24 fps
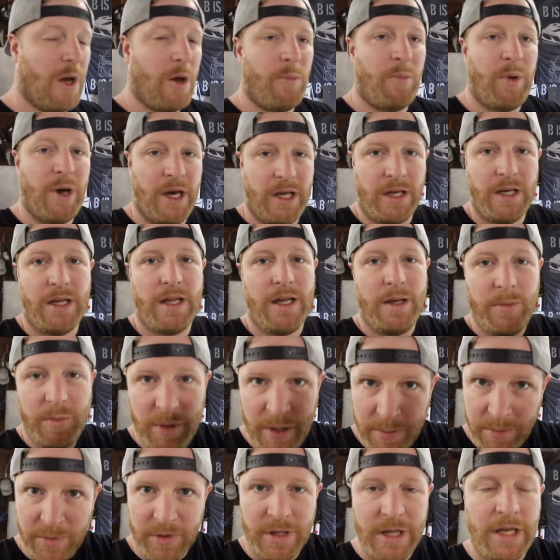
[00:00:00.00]
but
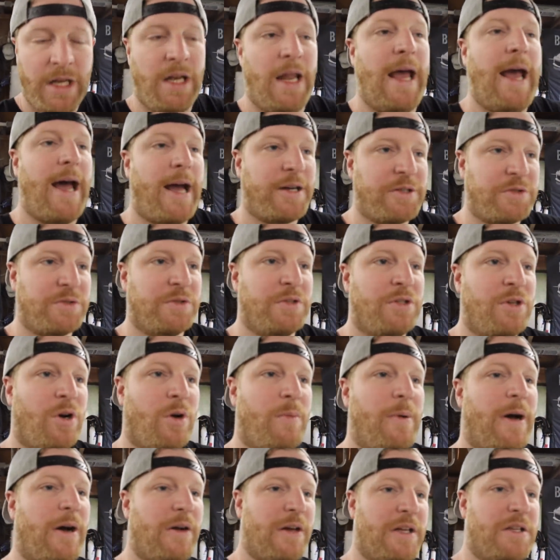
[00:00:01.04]
people that actually know
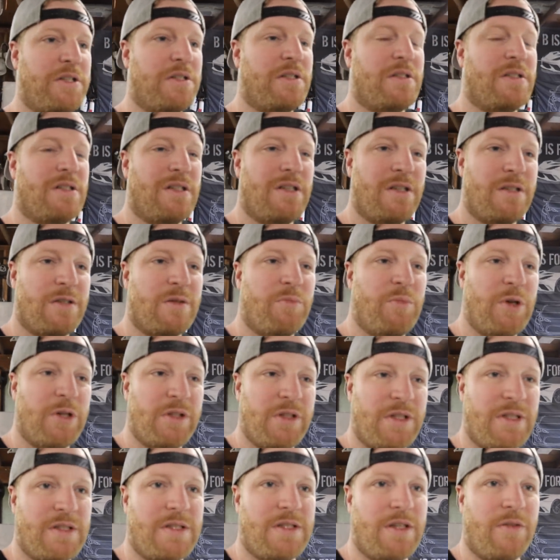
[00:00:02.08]
about engines and engine
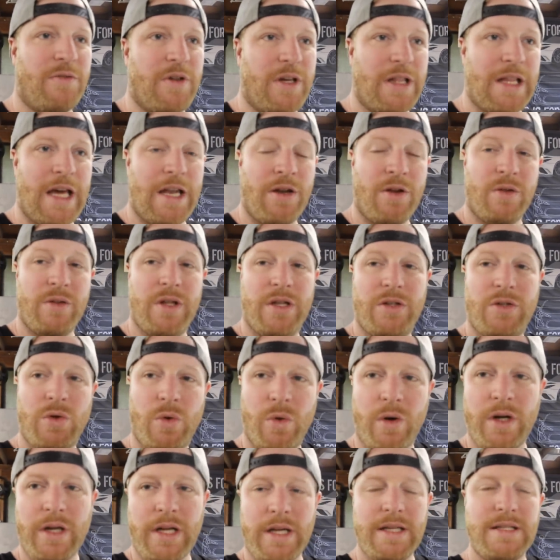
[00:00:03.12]
building and stuff like that know that
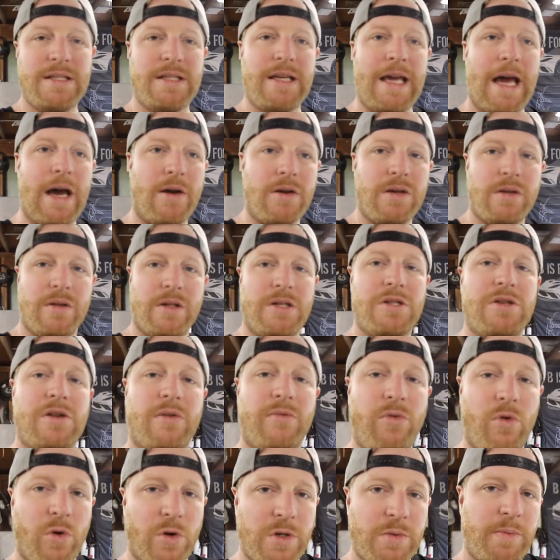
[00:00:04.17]
torque is a calculation
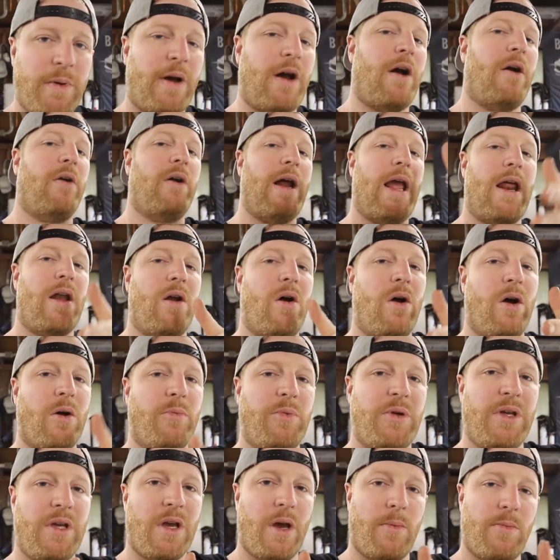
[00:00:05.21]
of horsepower and
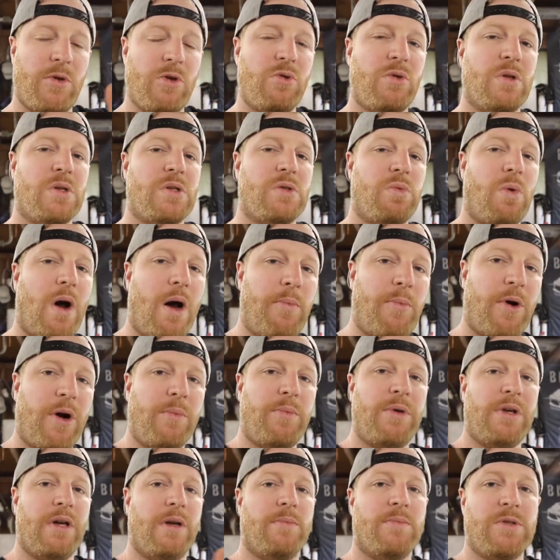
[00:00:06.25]
RPM. You can swap
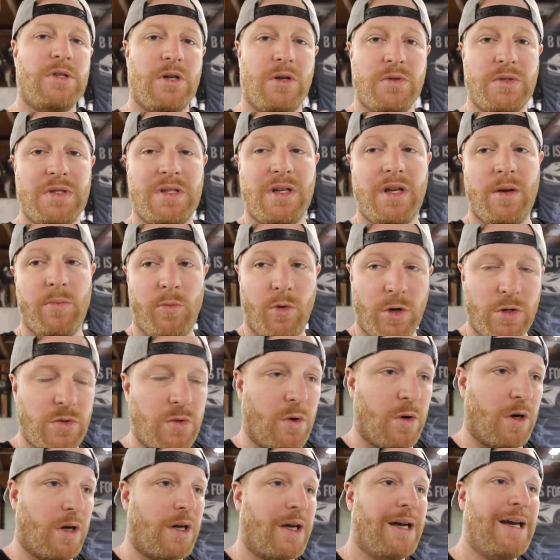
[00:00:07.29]
RPM zones to get more
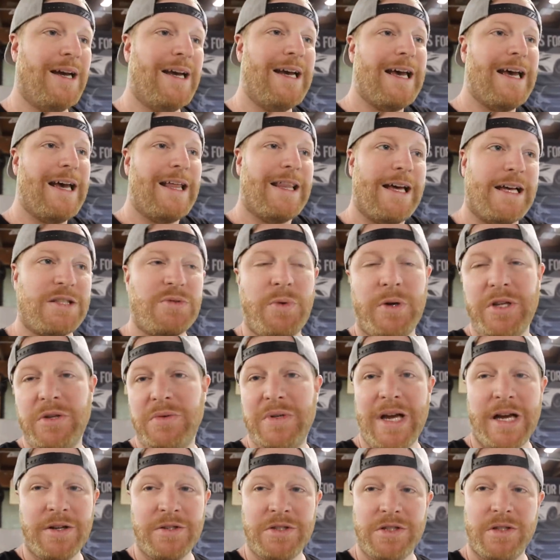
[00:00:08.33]
torque. That's why you
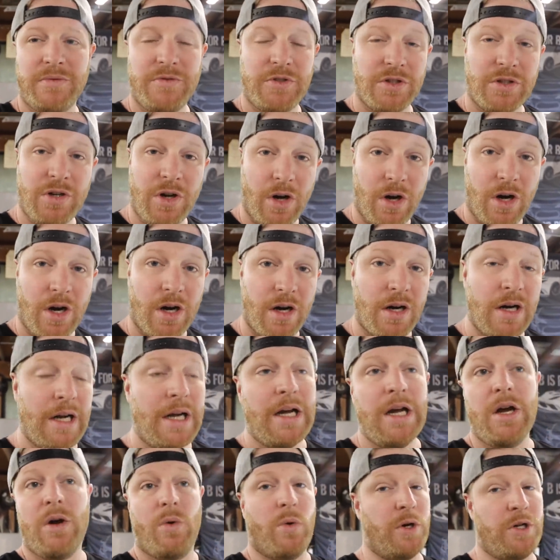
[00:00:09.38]
downshift your car
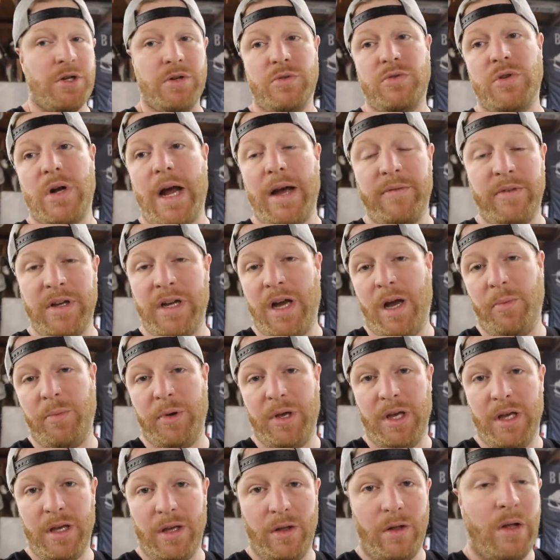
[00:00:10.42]
when you're driving up a
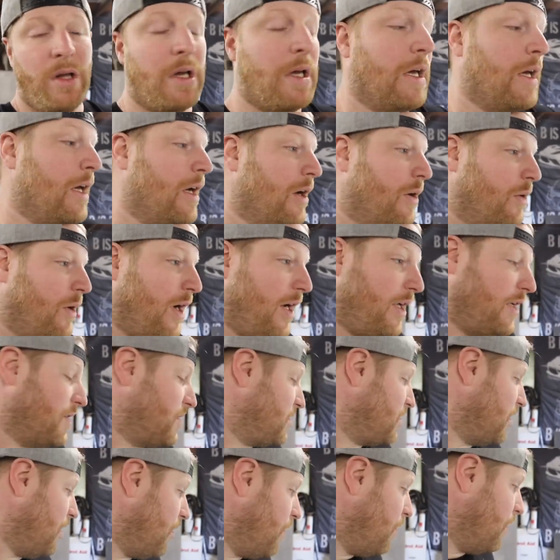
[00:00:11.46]
hill, right?
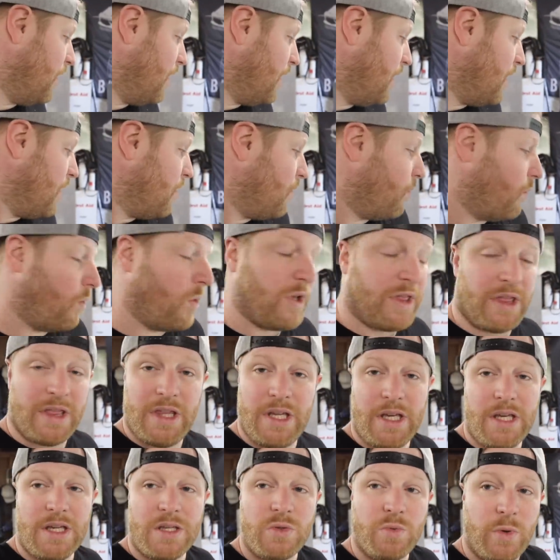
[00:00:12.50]
So with
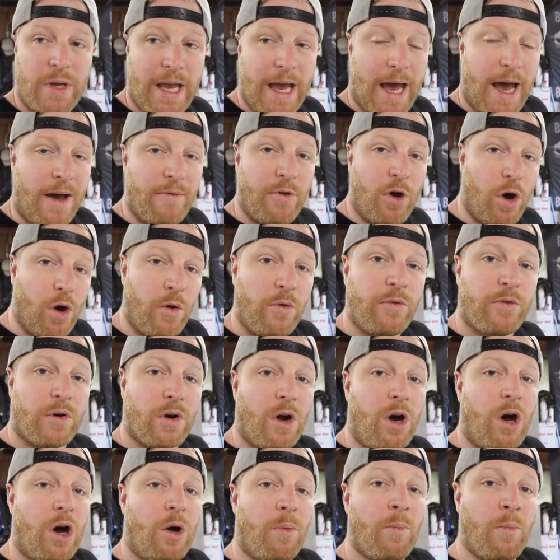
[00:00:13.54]
these, we have
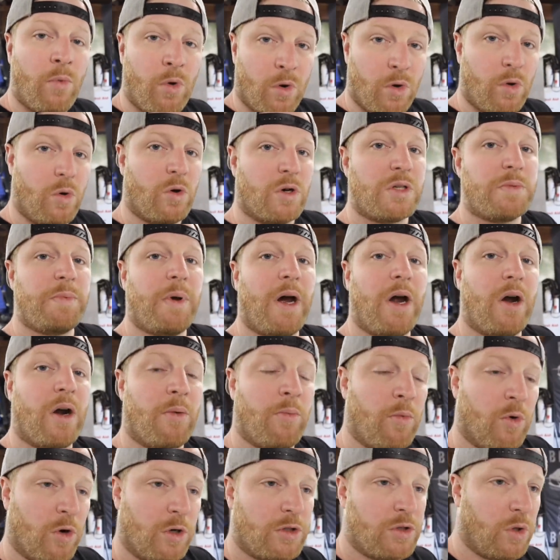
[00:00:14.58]
overall more horsepower,
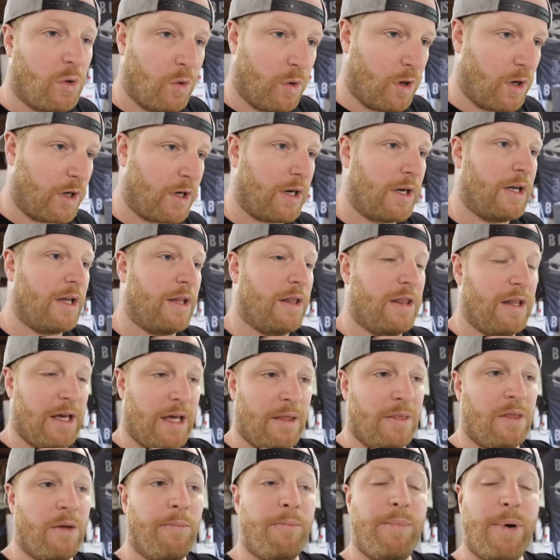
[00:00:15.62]
more torque
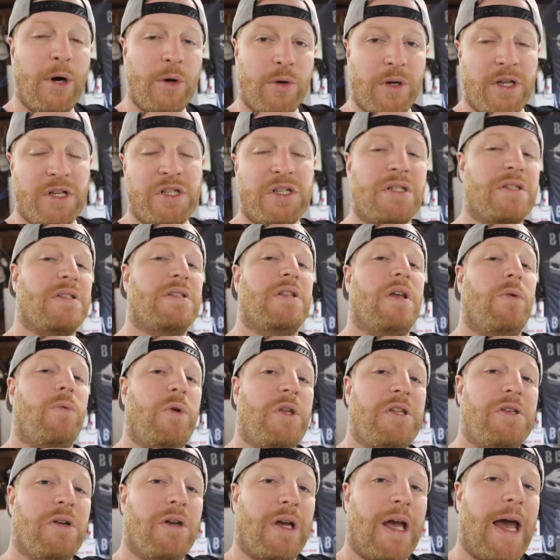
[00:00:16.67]
than the boat engines that we
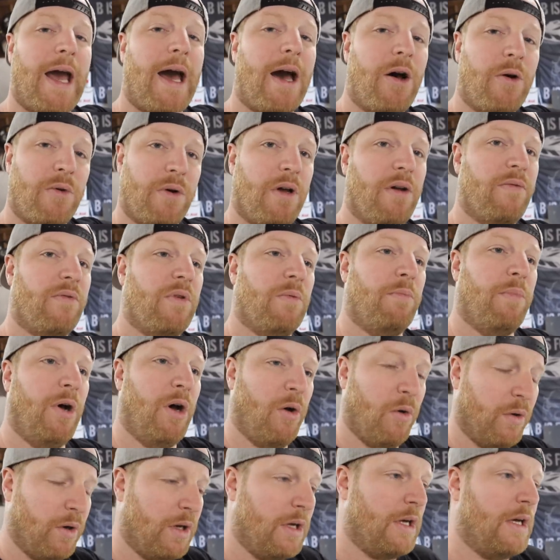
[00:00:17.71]
took out of the
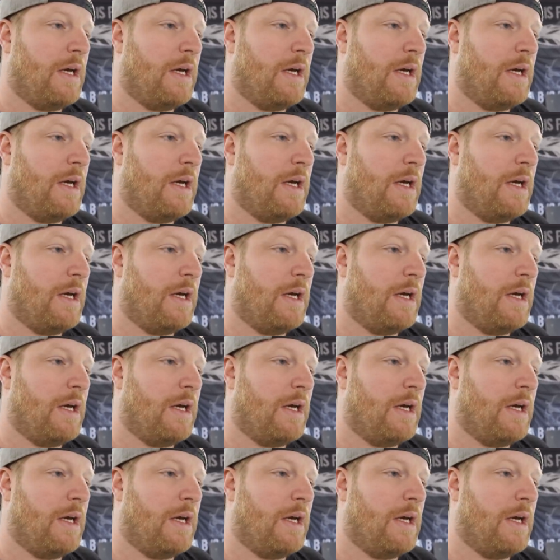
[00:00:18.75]
boat.